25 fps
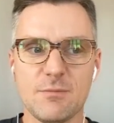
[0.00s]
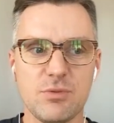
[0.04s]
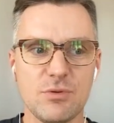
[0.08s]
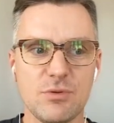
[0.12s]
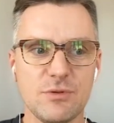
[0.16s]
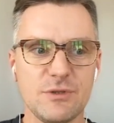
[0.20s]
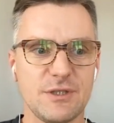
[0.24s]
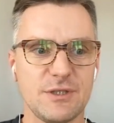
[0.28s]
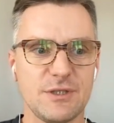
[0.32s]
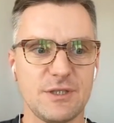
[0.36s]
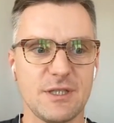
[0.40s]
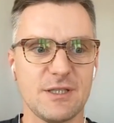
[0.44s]
won't
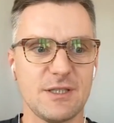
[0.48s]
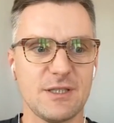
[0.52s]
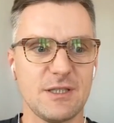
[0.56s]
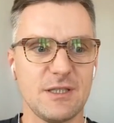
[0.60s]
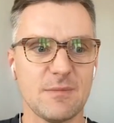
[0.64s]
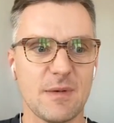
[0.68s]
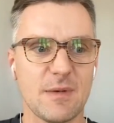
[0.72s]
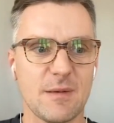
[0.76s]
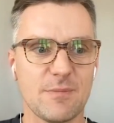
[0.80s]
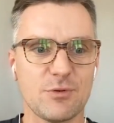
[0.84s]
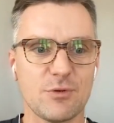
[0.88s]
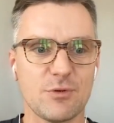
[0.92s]
discuss
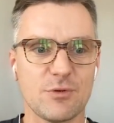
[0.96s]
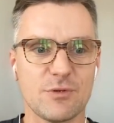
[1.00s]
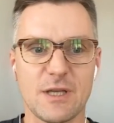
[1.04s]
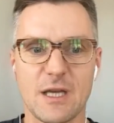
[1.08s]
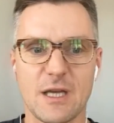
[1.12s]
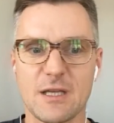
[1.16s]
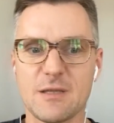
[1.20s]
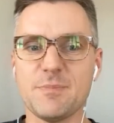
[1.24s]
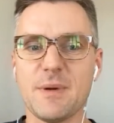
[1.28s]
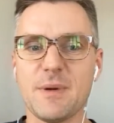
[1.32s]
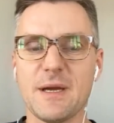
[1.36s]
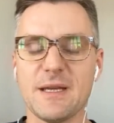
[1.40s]
tea,
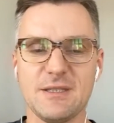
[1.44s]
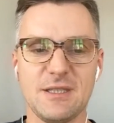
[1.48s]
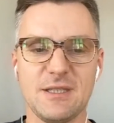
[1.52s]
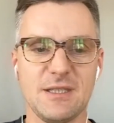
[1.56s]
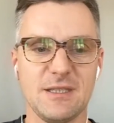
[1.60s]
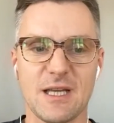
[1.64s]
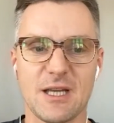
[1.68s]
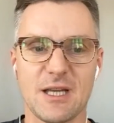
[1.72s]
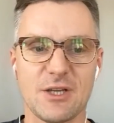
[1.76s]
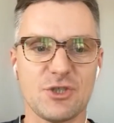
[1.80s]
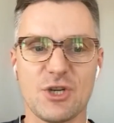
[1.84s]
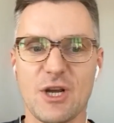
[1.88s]
fishing,
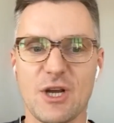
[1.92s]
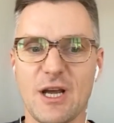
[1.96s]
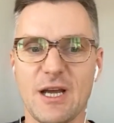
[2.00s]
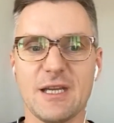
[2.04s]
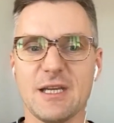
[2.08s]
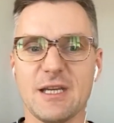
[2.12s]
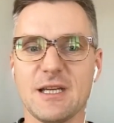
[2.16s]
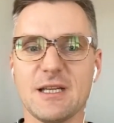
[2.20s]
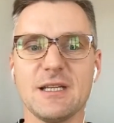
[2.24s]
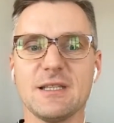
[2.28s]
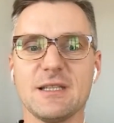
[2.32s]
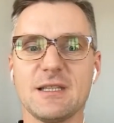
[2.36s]
or
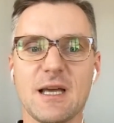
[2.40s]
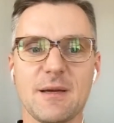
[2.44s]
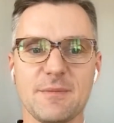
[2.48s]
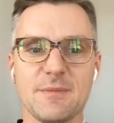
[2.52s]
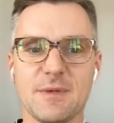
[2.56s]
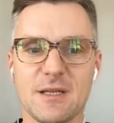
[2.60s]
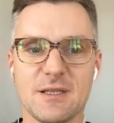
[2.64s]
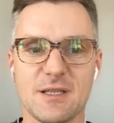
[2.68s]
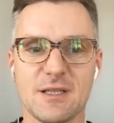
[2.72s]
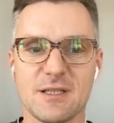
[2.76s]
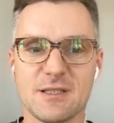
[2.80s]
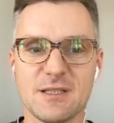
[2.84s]
vacations with
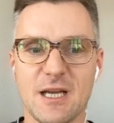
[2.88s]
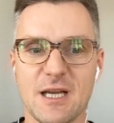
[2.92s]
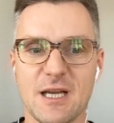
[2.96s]
him.